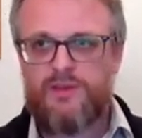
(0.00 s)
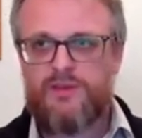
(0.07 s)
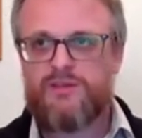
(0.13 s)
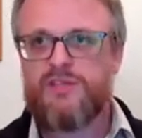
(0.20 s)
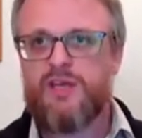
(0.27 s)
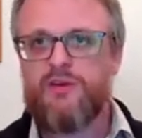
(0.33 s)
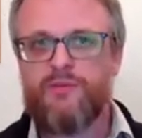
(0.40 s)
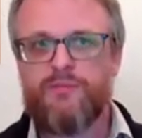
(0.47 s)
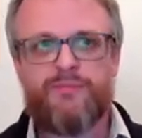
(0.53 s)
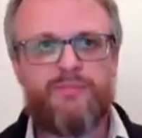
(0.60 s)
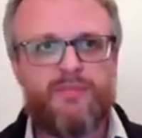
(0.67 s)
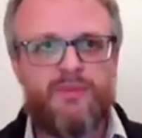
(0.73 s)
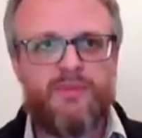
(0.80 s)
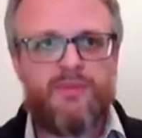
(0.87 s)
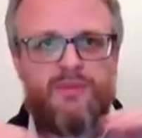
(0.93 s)
So
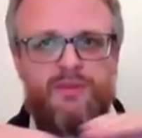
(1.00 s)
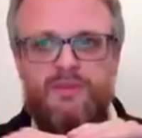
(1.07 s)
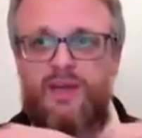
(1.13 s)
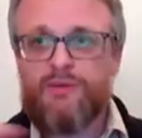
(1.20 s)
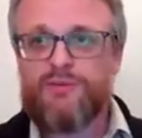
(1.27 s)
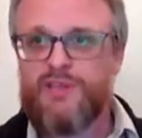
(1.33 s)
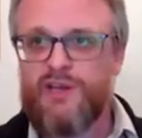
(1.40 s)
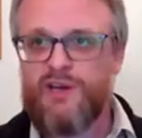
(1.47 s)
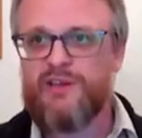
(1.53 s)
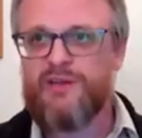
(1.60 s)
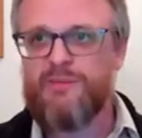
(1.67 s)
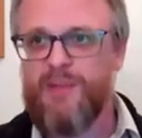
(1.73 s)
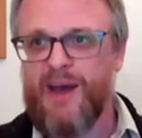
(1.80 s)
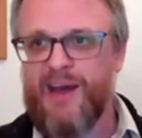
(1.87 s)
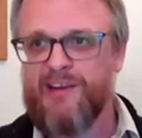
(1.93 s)
that was kind of the
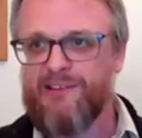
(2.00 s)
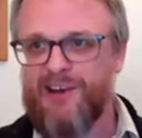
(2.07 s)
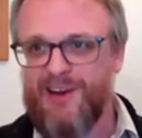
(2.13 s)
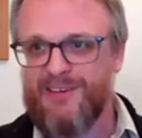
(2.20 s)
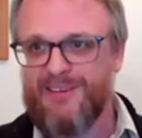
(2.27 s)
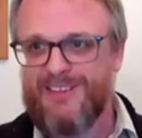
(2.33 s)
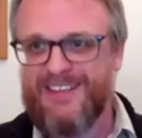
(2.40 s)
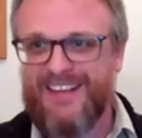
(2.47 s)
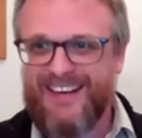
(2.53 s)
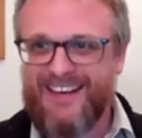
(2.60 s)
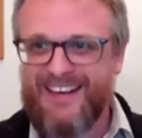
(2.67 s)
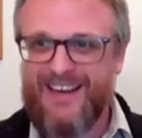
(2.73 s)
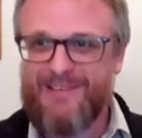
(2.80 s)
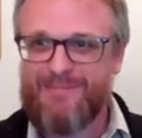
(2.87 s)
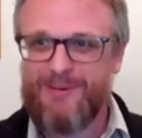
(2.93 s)
background to the
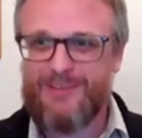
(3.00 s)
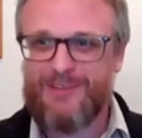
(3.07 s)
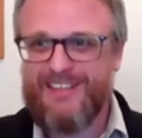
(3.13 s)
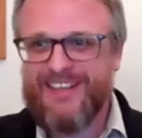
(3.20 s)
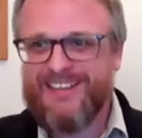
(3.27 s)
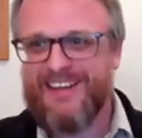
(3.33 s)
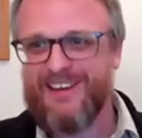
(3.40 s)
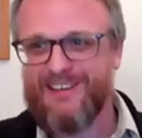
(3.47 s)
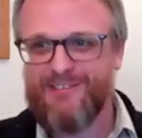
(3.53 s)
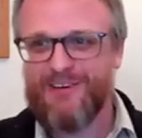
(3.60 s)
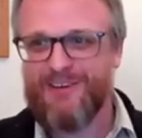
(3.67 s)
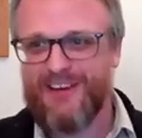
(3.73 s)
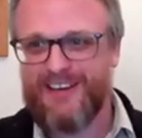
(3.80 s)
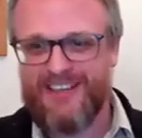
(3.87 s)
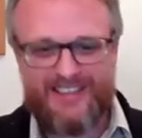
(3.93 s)
EngLaId project that I
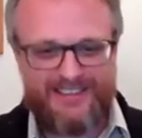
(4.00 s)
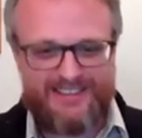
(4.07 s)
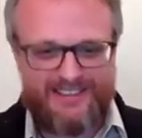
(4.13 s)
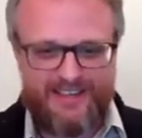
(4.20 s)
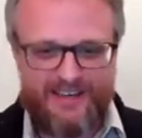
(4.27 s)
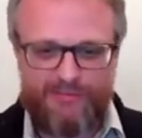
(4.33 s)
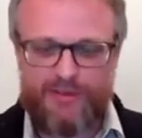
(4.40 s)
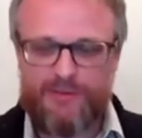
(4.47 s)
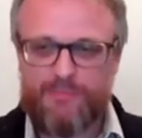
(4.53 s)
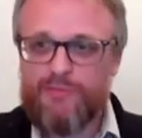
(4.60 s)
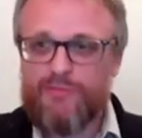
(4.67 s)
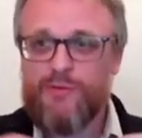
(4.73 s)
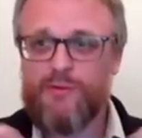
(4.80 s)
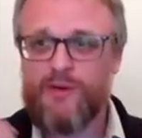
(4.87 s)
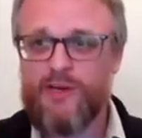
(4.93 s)
thought I needed to cover
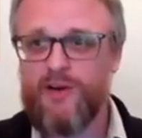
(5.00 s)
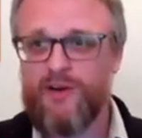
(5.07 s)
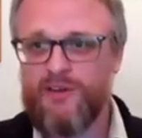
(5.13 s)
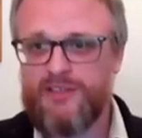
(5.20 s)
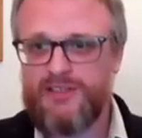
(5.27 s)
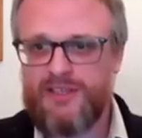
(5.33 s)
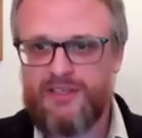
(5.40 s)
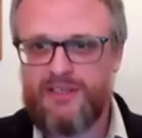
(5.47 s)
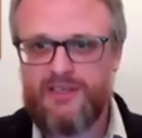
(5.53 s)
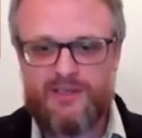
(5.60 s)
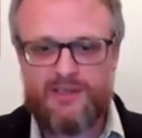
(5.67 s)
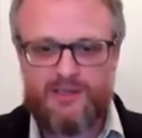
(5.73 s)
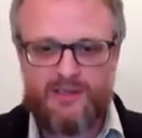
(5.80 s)
before we got onto the